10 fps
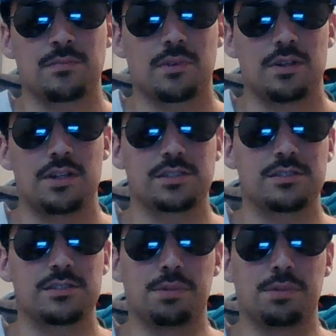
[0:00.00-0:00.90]
it's
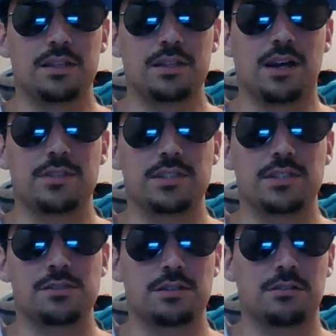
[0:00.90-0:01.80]
completely obvious
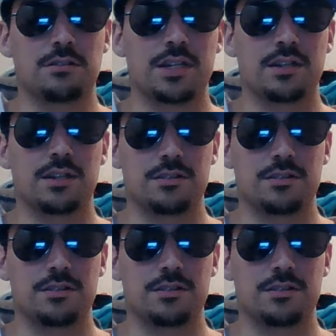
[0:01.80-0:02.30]
who's going to win here.